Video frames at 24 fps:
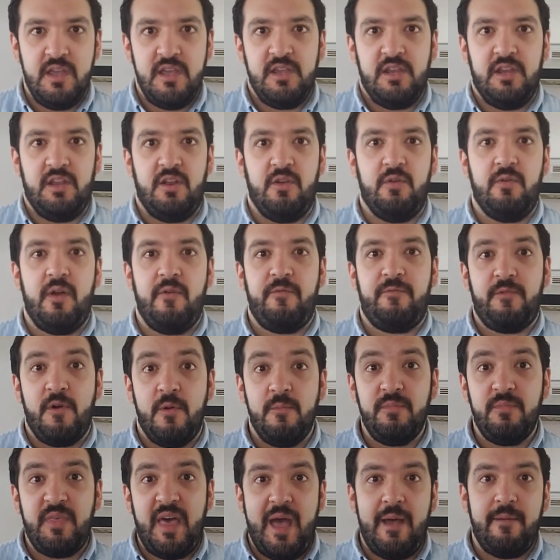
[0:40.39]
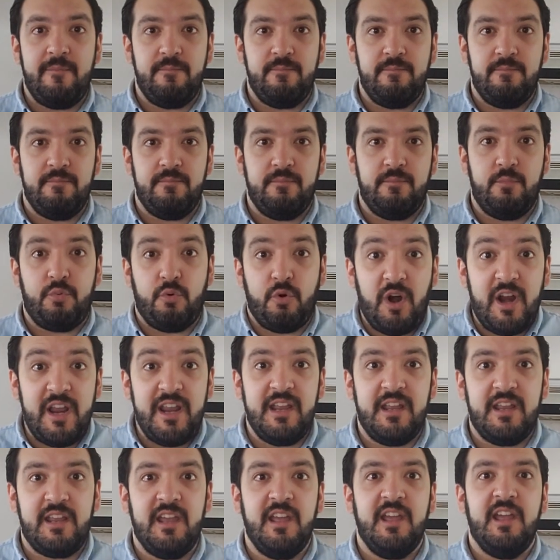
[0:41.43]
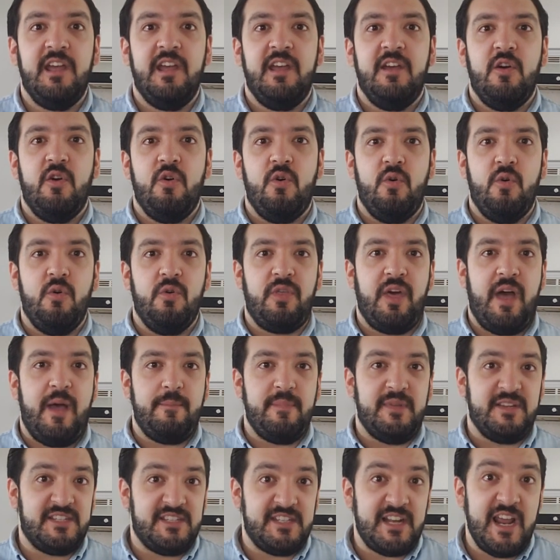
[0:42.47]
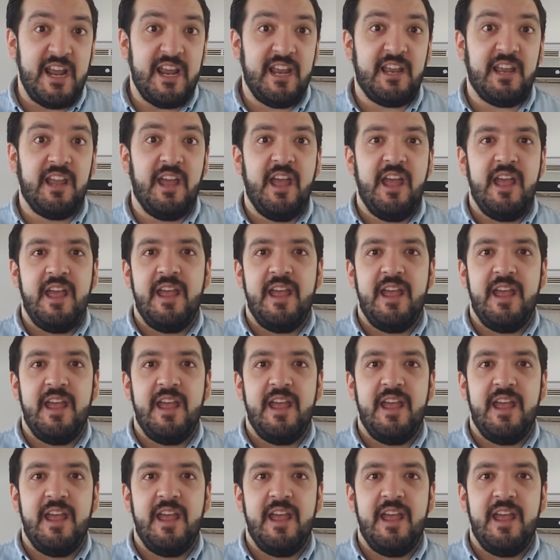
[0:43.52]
You know, from that break or that mistake,